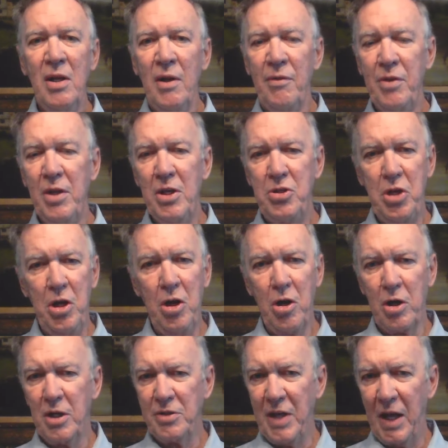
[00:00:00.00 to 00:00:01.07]
this year,
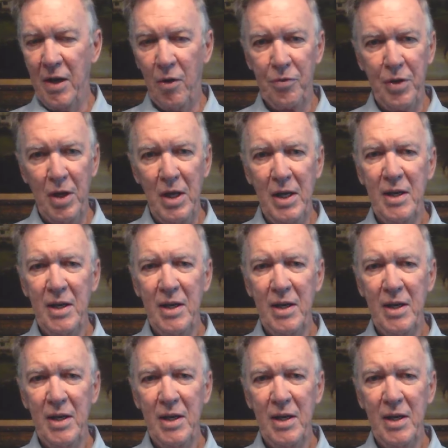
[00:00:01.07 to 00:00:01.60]
because I don't think,